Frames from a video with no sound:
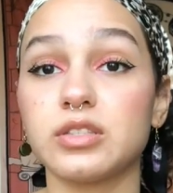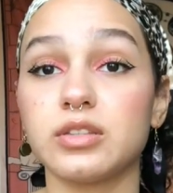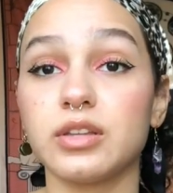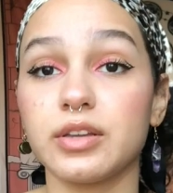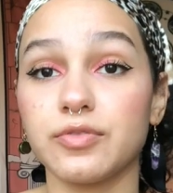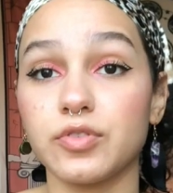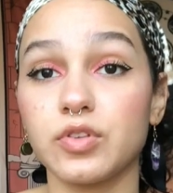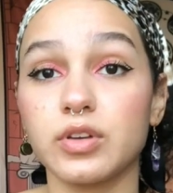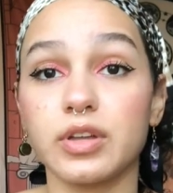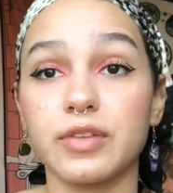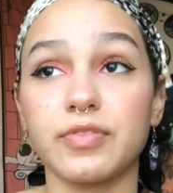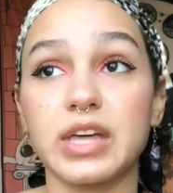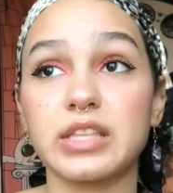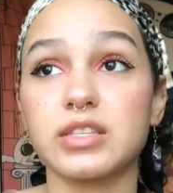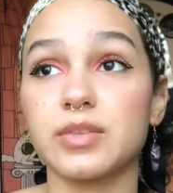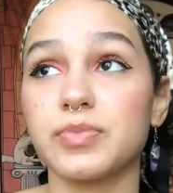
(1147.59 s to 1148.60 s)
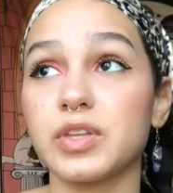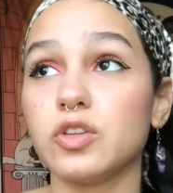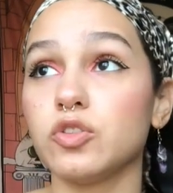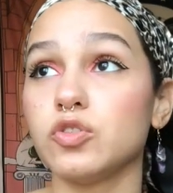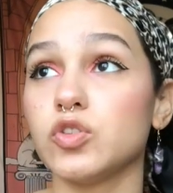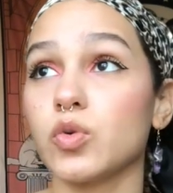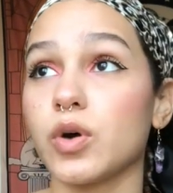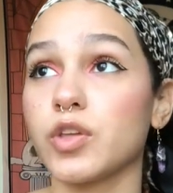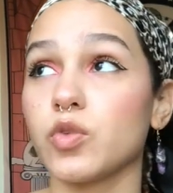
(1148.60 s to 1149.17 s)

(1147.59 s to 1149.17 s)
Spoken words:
if that's something you do want.